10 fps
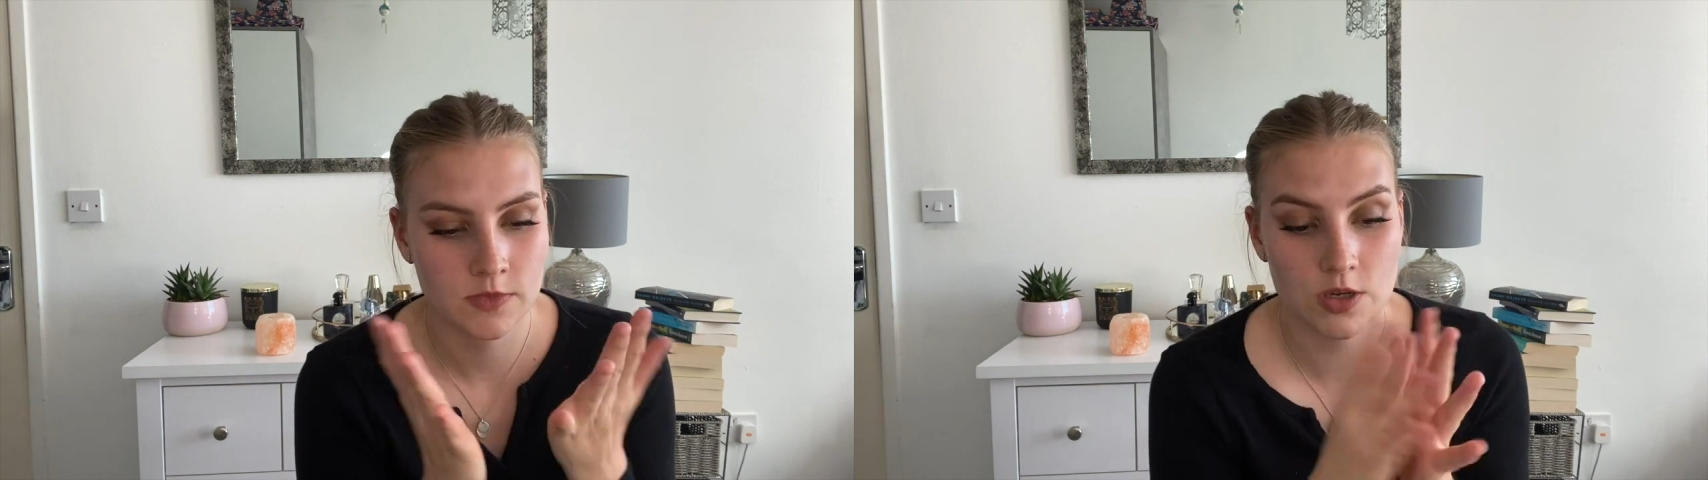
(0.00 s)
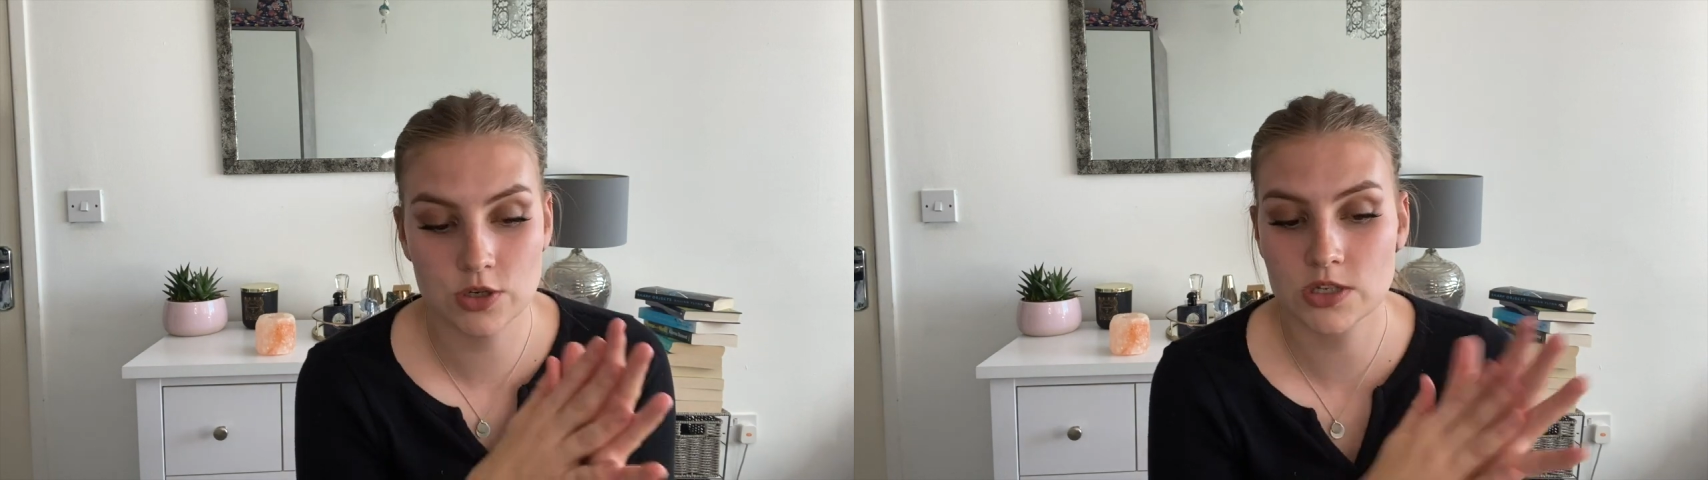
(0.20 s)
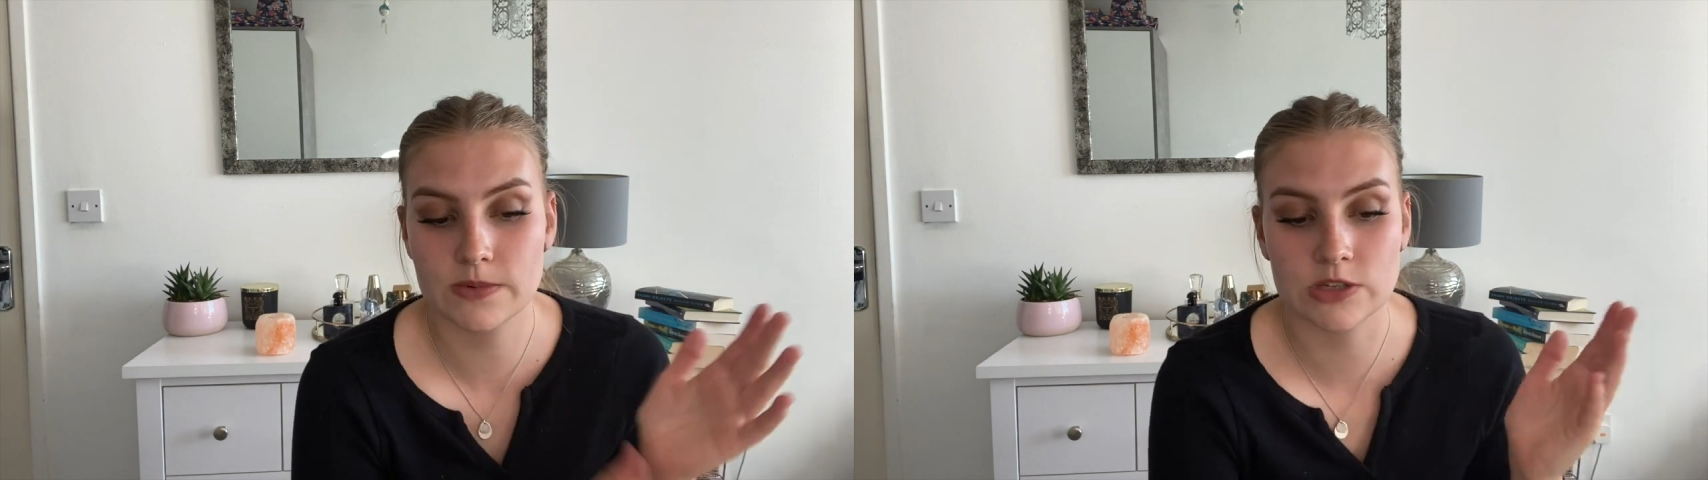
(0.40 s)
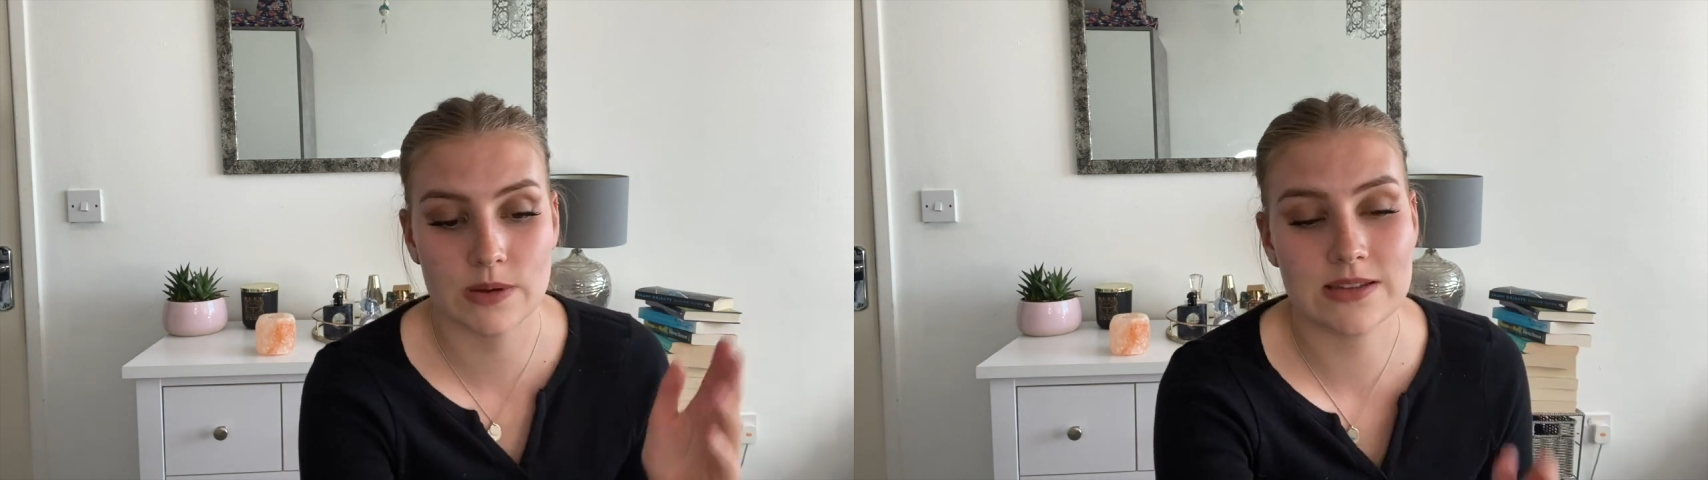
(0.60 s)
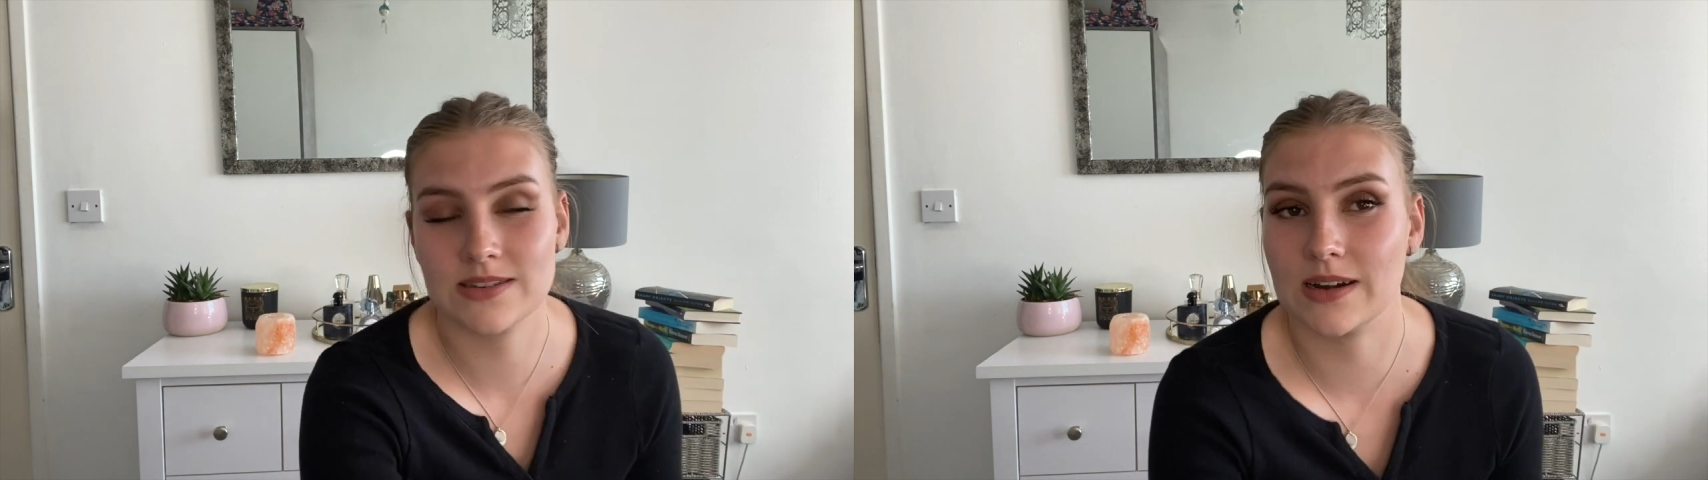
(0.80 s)
So it just smells
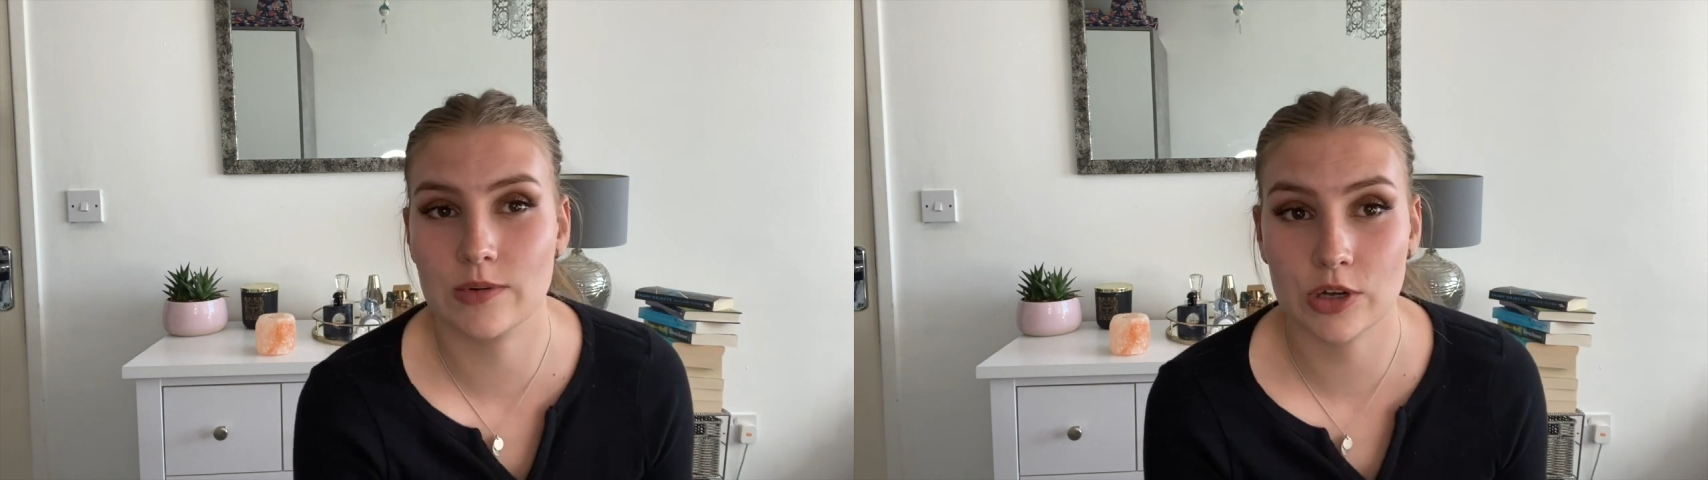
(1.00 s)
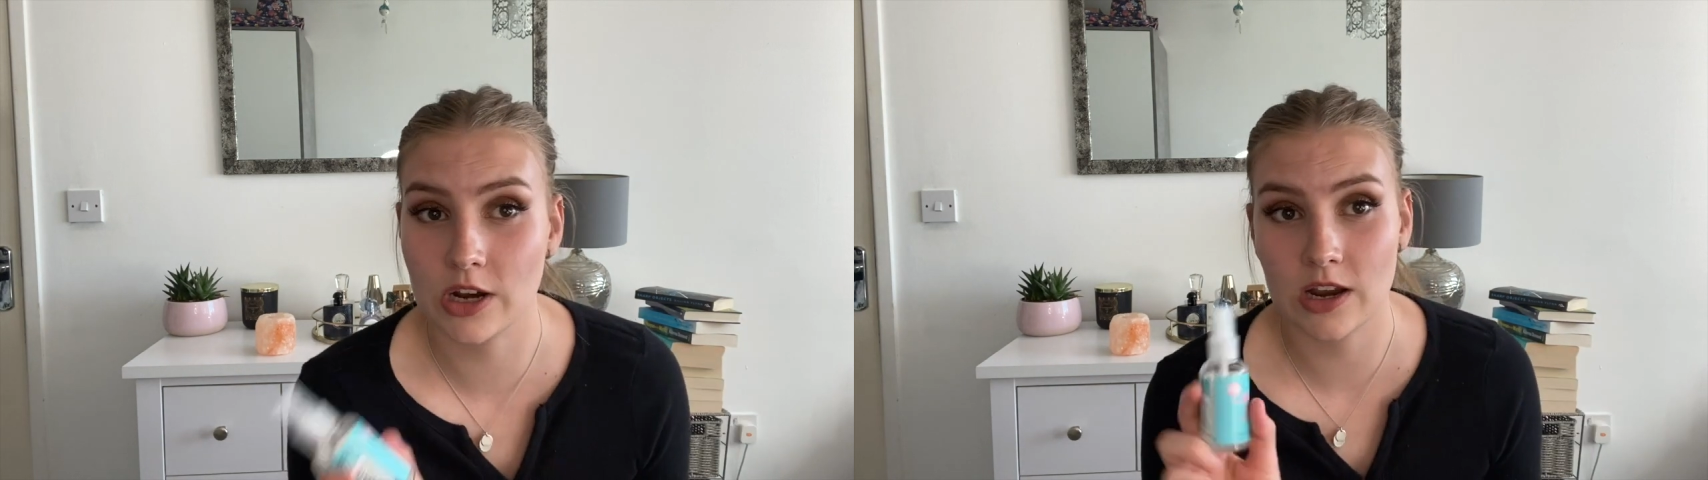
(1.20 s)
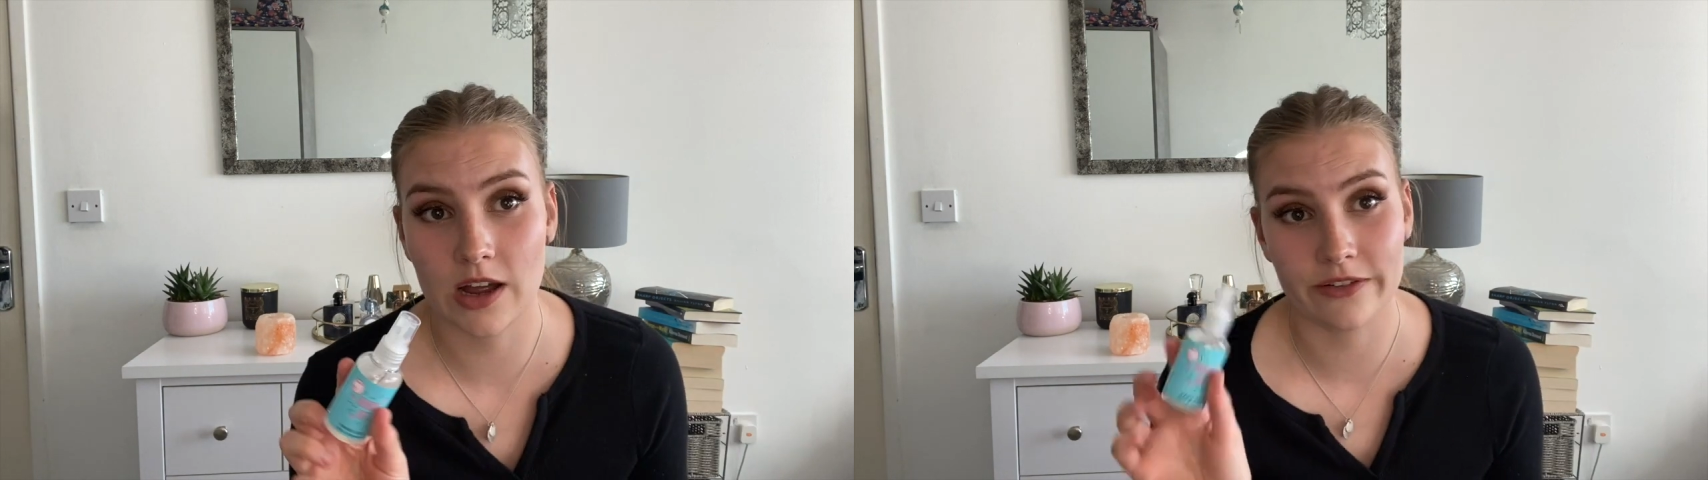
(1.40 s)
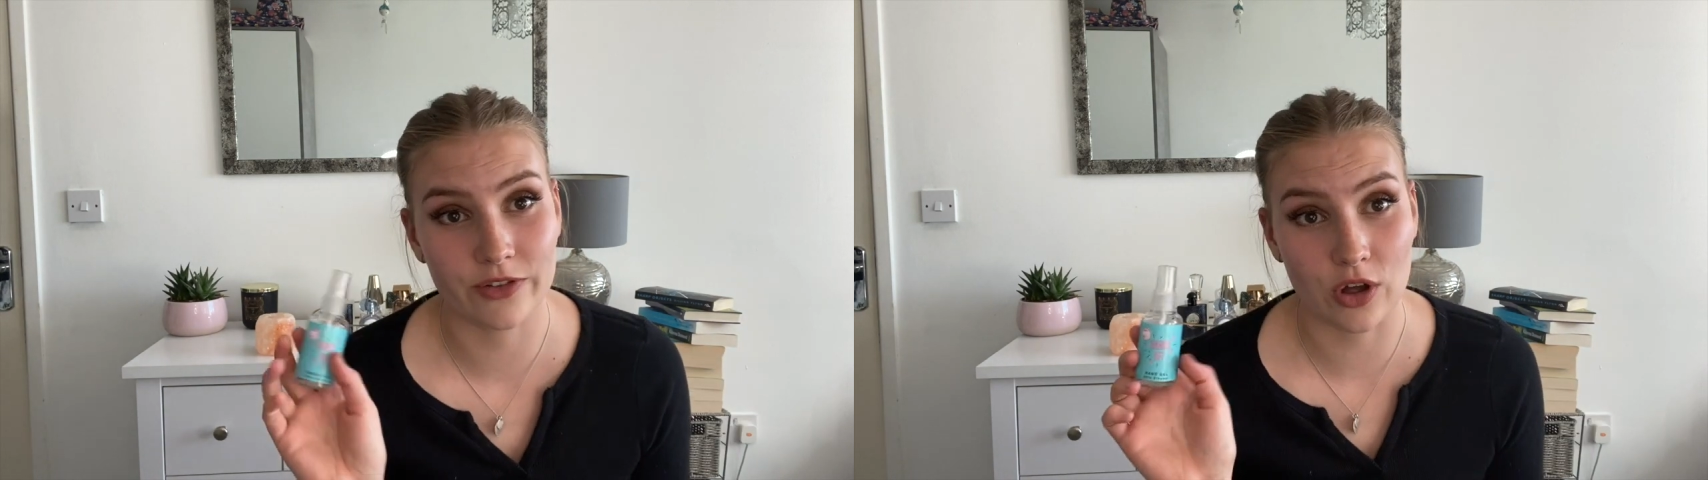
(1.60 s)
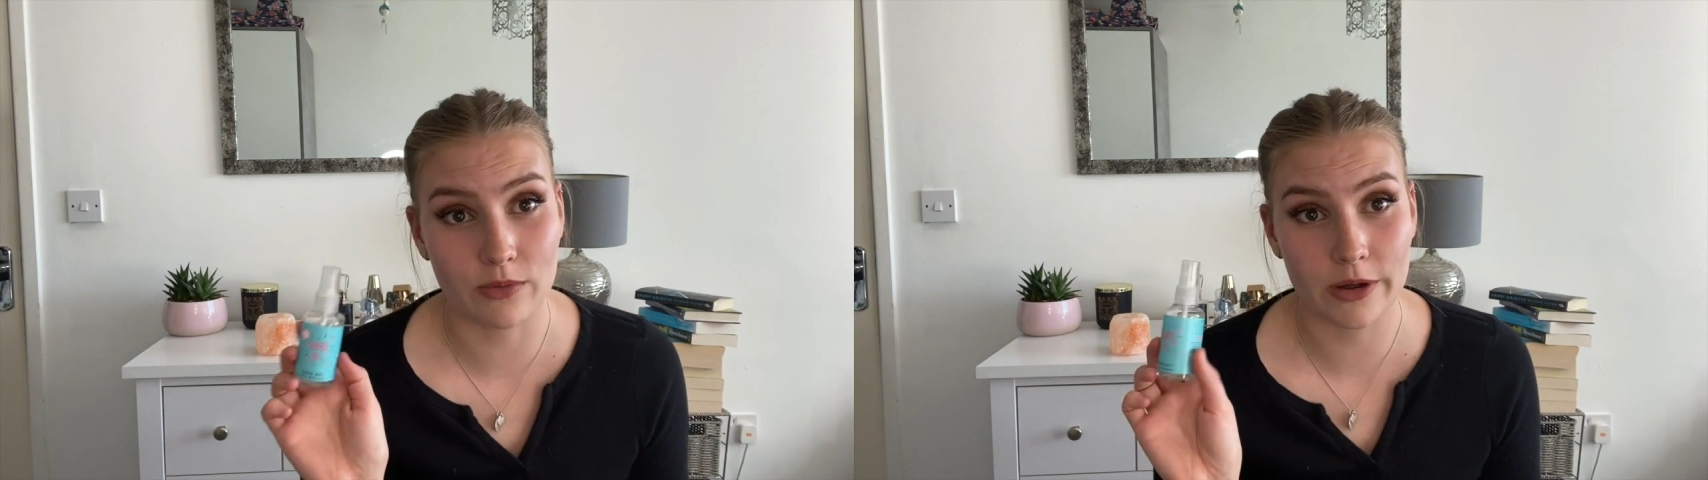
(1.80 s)
amazing, and I'm not gonna lie, I
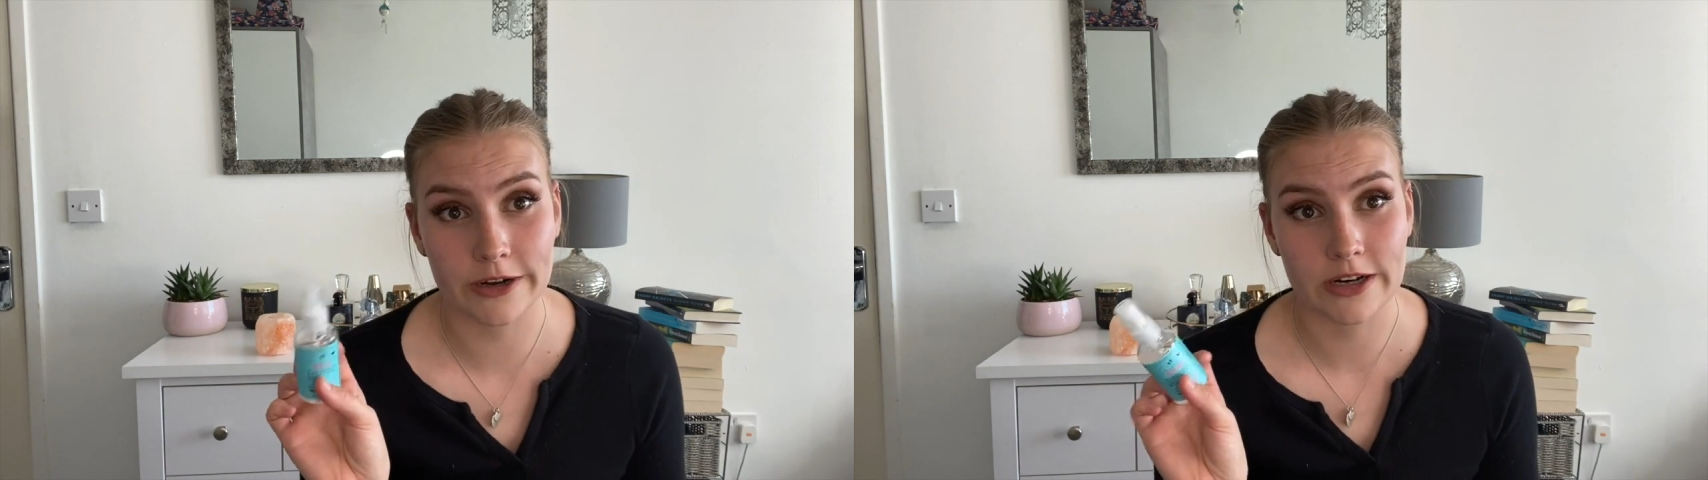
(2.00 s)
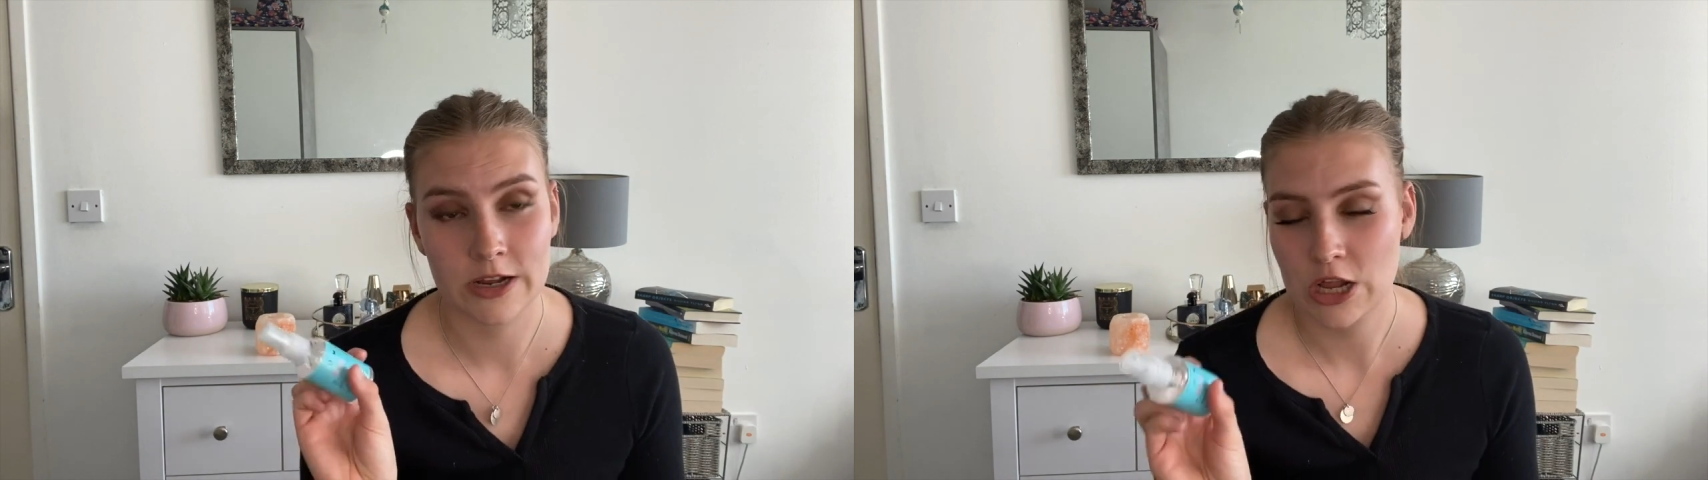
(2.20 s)
forgot my